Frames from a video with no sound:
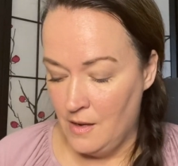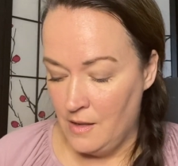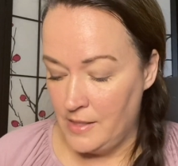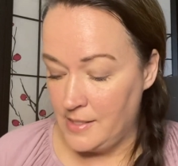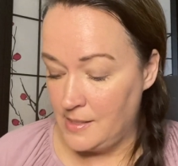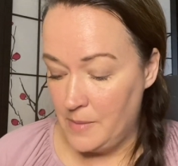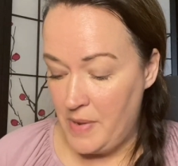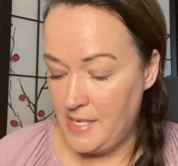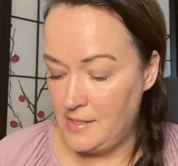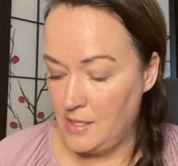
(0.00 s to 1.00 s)
This is a
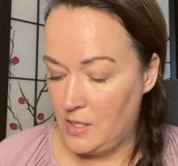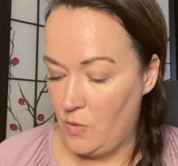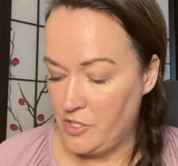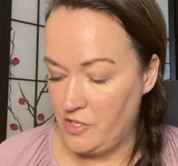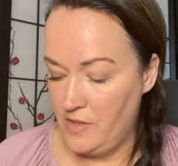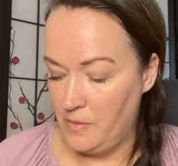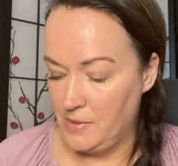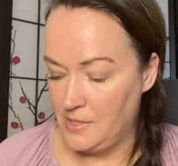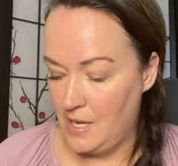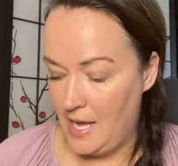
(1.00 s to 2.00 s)
basic question that was not